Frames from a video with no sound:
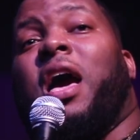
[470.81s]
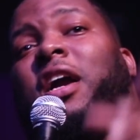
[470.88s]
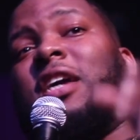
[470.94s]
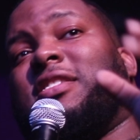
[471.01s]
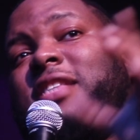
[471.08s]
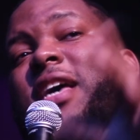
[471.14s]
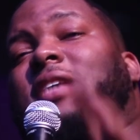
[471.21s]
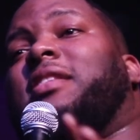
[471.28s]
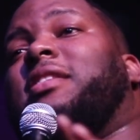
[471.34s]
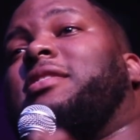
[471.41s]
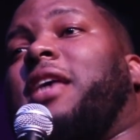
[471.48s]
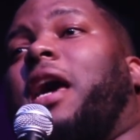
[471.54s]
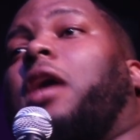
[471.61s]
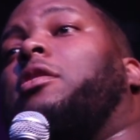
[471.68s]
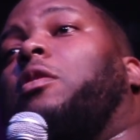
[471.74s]
Because that's
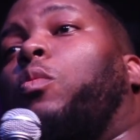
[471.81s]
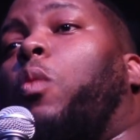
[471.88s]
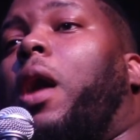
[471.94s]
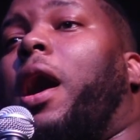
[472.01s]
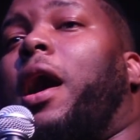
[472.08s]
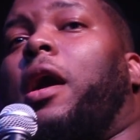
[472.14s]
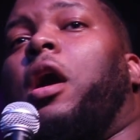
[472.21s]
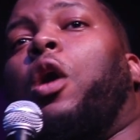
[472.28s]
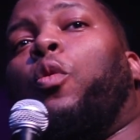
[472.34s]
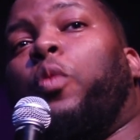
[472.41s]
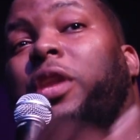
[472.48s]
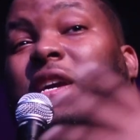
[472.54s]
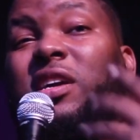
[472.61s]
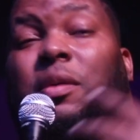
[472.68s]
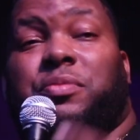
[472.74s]
exactly why,
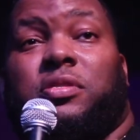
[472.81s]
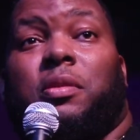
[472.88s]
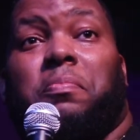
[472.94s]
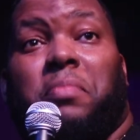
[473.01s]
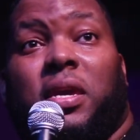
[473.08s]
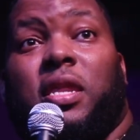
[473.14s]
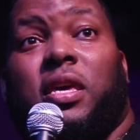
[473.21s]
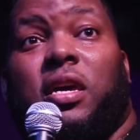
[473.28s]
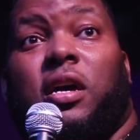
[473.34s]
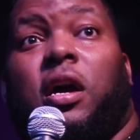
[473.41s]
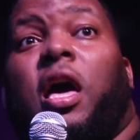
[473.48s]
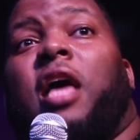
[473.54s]
when it comes to media,